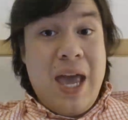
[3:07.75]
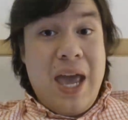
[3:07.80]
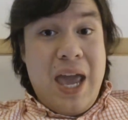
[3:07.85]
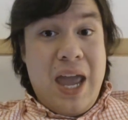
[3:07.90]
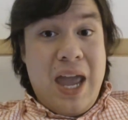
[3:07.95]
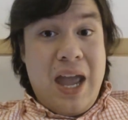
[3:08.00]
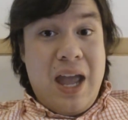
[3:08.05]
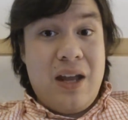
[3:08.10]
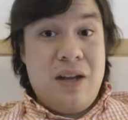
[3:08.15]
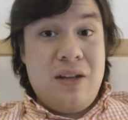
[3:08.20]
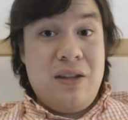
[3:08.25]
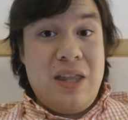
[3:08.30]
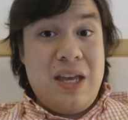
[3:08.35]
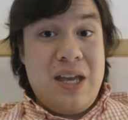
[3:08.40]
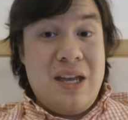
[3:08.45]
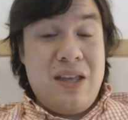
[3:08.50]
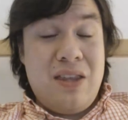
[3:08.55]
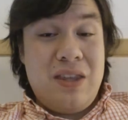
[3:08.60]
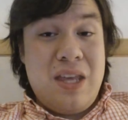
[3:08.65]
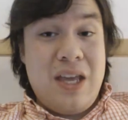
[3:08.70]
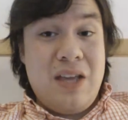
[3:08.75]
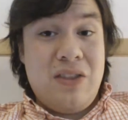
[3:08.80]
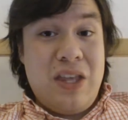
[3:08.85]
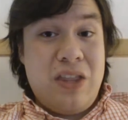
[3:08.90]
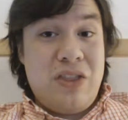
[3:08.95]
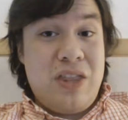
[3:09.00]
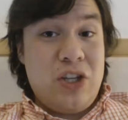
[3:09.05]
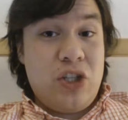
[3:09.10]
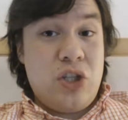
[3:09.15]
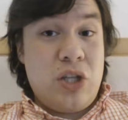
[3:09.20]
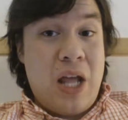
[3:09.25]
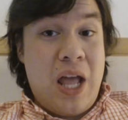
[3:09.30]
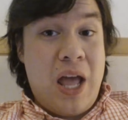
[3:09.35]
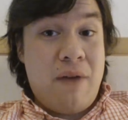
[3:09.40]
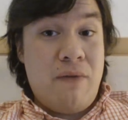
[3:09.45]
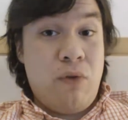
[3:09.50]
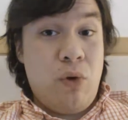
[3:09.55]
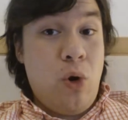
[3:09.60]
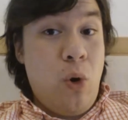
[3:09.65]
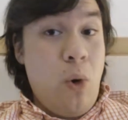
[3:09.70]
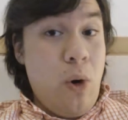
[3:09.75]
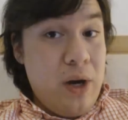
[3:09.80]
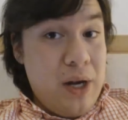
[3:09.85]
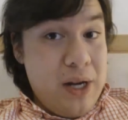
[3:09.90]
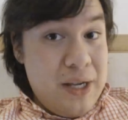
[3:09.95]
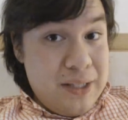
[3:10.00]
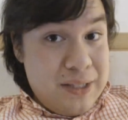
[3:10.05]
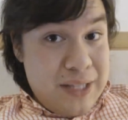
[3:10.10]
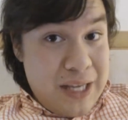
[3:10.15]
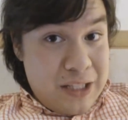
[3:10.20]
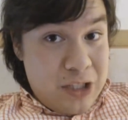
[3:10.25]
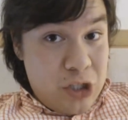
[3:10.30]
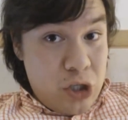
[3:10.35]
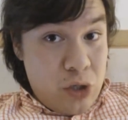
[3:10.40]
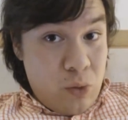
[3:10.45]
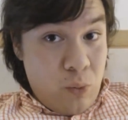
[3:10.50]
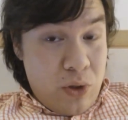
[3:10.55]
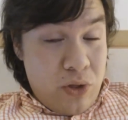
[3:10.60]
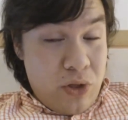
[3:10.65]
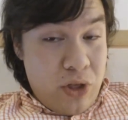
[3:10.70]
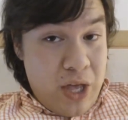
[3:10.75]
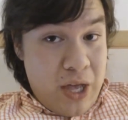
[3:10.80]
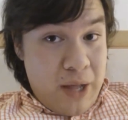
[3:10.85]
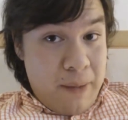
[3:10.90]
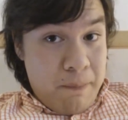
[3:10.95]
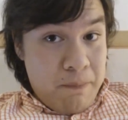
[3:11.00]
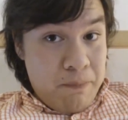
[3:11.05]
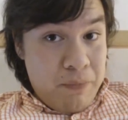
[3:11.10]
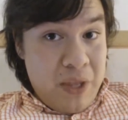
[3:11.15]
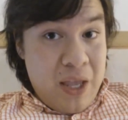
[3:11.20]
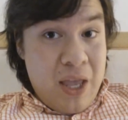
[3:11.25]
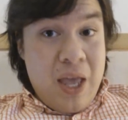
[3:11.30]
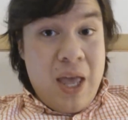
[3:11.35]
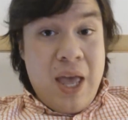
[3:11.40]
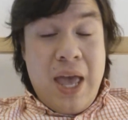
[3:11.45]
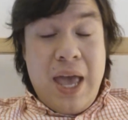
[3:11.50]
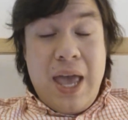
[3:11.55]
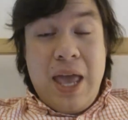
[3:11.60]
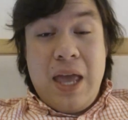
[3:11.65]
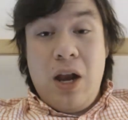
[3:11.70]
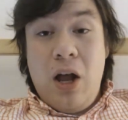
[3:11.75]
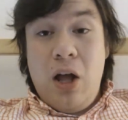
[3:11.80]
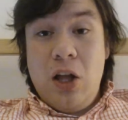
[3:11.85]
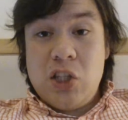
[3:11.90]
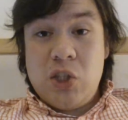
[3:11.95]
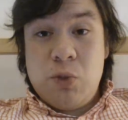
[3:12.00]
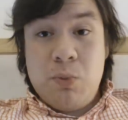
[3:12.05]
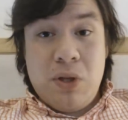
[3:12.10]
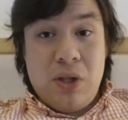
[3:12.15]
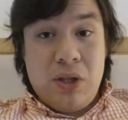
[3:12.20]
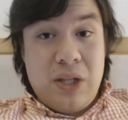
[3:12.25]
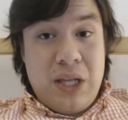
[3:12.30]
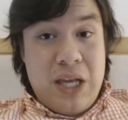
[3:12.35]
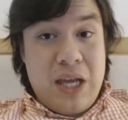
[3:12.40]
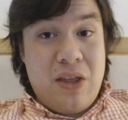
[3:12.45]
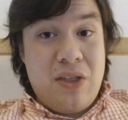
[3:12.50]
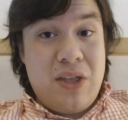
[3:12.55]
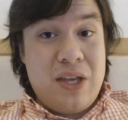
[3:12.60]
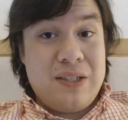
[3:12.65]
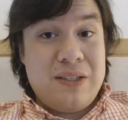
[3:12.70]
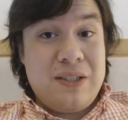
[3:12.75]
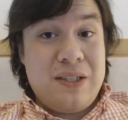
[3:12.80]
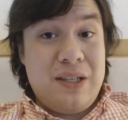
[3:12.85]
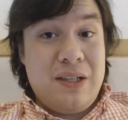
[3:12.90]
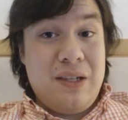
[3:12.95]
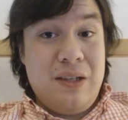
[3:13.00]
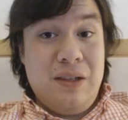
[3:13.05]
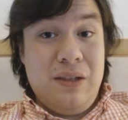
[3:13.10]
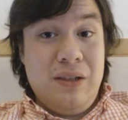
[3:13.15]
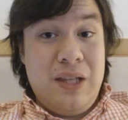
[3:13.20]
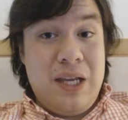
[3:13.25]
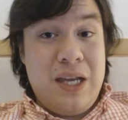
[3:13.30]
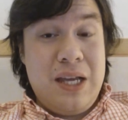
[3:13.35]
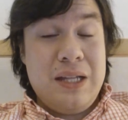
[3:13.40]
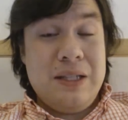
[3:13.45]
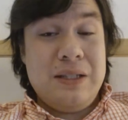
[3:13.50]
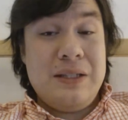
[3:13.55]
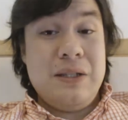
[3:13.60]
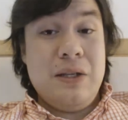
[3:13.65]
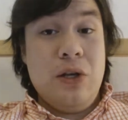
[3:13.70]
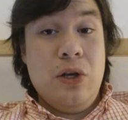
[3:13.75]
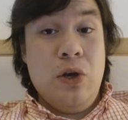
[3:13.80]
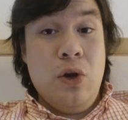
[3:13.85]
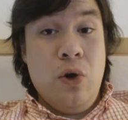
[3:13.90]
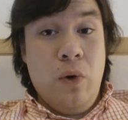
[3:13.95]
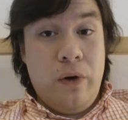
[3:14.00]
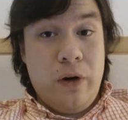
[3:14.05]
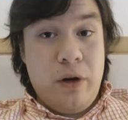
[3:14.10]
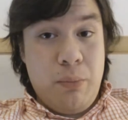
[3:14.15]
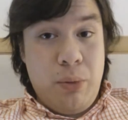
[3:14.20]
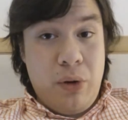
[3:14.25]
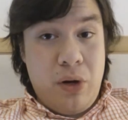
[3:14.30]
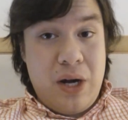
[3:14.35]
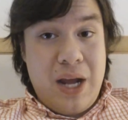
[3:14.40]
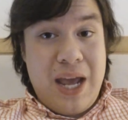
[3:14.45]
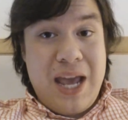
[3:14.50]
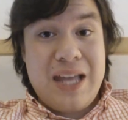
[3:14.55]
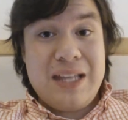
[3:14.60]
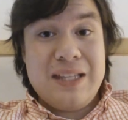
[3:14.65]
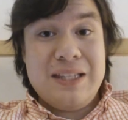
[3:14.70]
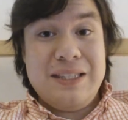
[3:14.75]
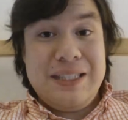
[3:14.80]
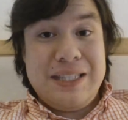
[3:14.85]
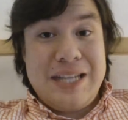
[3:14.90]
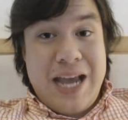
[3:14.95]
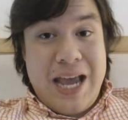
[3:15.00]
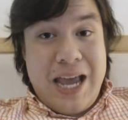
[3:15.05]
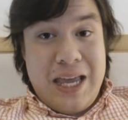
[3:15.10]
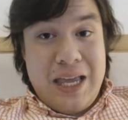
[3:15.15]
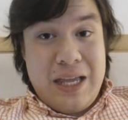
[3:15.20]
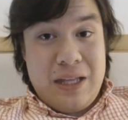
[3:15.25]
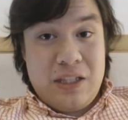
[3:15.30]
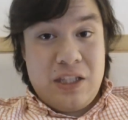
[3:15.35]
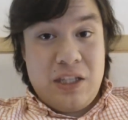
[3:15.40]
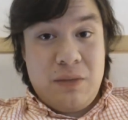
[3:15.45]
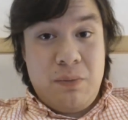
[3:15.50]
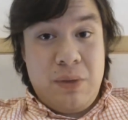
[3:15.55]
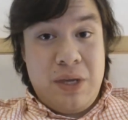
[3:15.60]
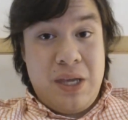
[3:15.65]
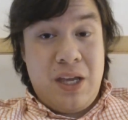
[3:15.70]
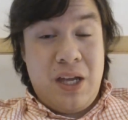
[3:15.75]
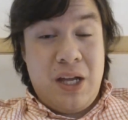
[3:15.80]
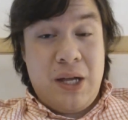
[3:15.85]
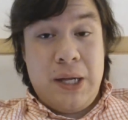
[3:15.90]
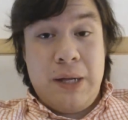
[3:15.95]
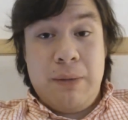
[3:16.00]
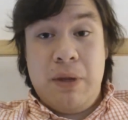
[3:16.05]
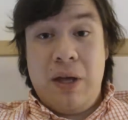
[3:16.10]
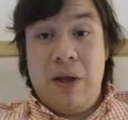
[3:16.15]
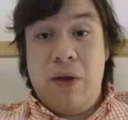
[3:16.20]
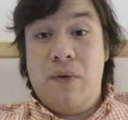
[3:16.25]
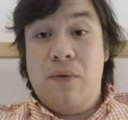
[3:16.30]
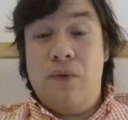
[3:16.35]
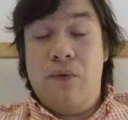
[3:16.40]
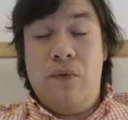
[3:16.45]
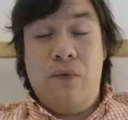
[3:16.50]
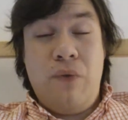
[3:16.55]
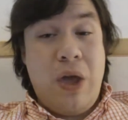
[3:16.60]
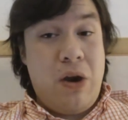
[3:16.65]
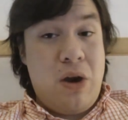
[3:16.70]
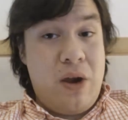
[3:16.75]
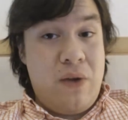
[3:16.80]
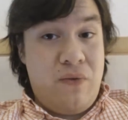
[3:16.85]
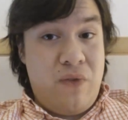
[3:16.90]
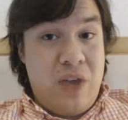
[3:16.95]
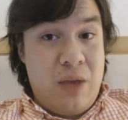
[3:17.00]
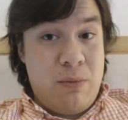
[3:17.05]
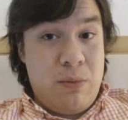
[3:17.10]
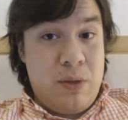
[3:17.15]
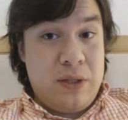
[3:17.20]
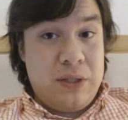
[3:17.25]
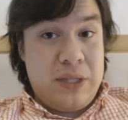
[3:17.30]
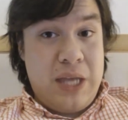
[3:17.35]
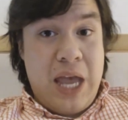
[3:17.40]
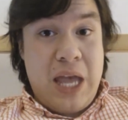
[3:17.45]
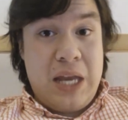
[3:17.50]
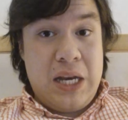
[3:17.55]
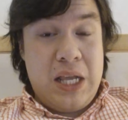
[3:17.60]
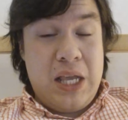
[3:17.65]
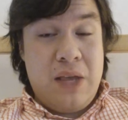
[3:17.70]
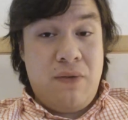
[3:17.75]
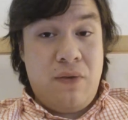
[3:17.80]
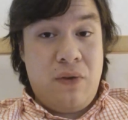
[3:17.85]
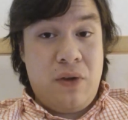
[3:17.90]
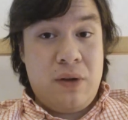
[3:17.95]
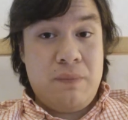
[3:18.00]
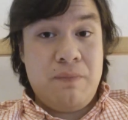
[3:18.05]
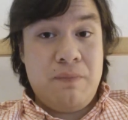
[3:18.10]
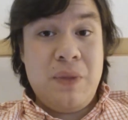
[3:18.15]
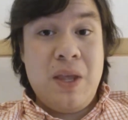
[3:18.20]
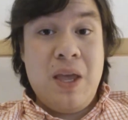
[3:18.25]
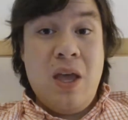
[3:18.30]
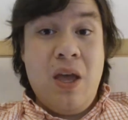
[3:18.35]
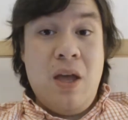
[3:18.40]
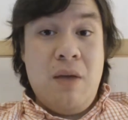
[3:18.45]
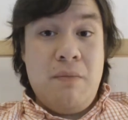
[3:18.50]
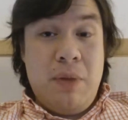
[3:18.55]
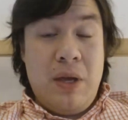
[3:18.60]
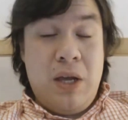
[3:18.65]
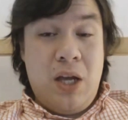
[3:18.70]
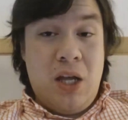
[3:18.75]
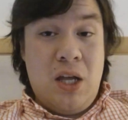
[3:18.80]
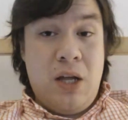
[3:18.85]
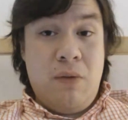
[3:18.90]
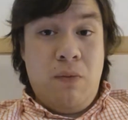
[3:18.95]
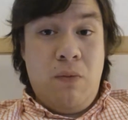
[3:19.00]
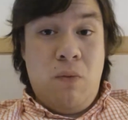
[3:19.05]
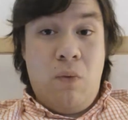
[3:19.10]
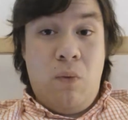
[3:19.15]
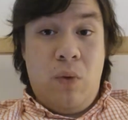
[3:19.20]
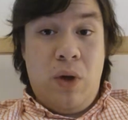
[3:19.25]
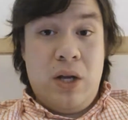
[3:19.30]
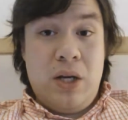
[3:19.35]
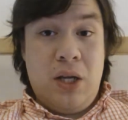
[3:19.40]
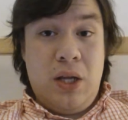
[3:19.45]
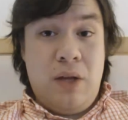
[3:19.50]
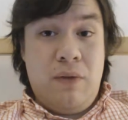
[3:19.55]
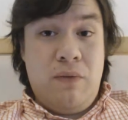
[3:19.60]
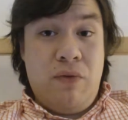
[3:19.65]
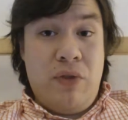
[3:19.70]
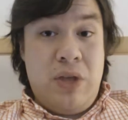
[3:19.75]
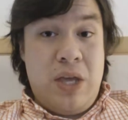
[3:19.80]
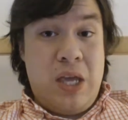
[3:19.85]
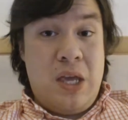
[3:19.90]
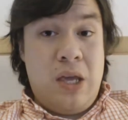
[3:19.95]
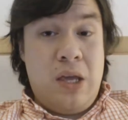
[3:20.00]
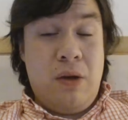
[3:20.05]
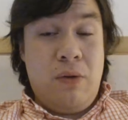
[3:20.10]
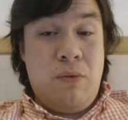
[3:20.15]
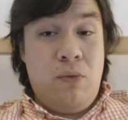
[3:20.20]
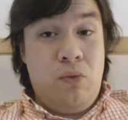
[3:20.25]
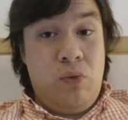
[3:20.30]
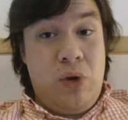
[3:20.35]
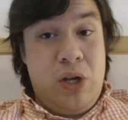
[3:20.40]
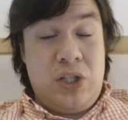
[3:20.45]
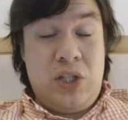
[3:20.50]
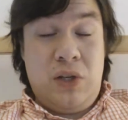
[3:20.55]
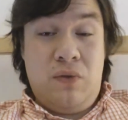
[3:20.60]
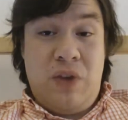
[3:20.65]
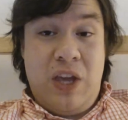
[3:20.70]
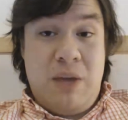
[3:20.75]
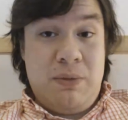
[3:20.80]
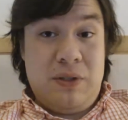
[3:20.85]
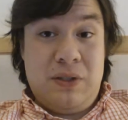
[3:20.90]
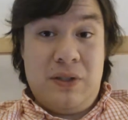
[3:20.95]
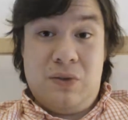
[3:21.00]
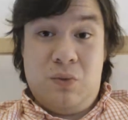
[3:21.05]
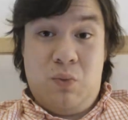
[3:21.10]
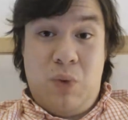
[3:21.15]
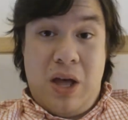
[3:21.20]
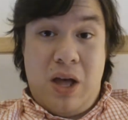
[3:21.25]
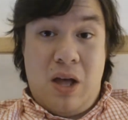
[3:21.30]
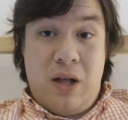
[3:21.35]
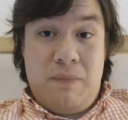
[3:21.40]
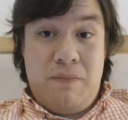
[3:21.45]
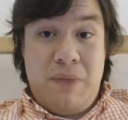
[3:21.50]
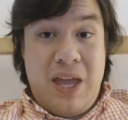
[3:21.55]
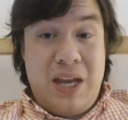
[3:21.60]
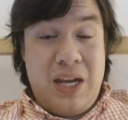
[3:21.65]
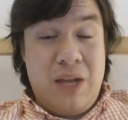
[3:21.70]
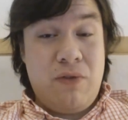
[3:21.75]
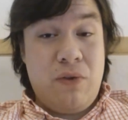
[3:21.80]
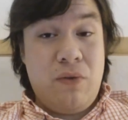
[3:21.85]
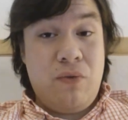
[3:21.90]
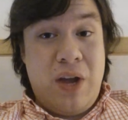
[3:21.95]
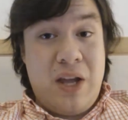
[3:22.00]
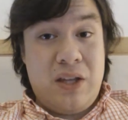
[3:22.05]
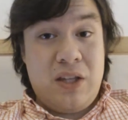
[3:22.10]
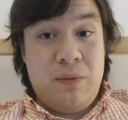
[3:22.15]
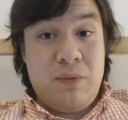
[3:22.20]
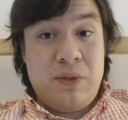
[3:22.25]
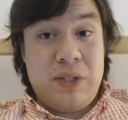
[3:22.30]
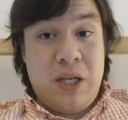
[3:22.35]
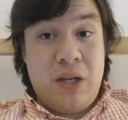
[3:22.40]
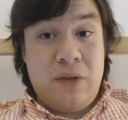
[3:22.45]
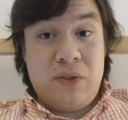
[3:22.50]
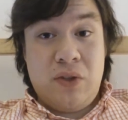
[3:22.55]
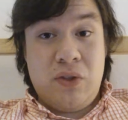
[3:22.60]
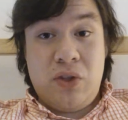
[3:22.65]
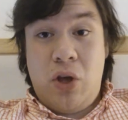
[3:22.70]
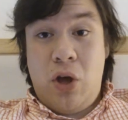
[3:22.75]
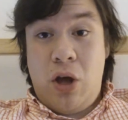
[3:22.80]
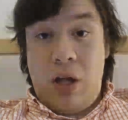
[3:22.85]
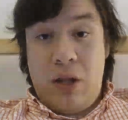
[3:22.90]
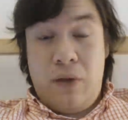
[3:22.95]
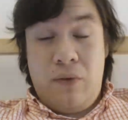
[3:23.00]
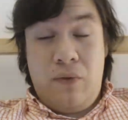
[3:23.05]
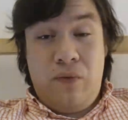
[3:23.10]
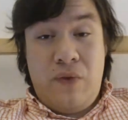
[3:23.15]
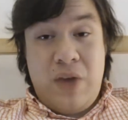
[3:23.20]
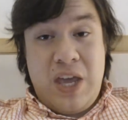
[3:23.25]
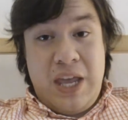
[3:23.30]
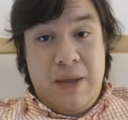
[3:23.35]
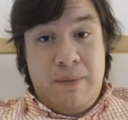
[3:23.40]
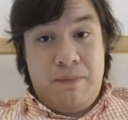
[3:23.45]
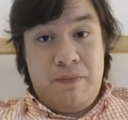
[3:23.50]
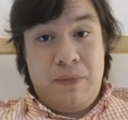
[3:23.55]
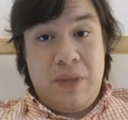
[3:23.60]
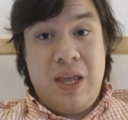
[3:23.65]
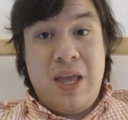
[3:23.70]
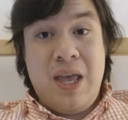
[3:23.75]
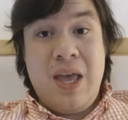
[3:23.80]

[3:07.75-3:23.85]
and they think that they should have a recording session with them and ultimately this leads norbert and daggett to become very famous and even become one of the rich and famous as well and even find themselves on the hall of fame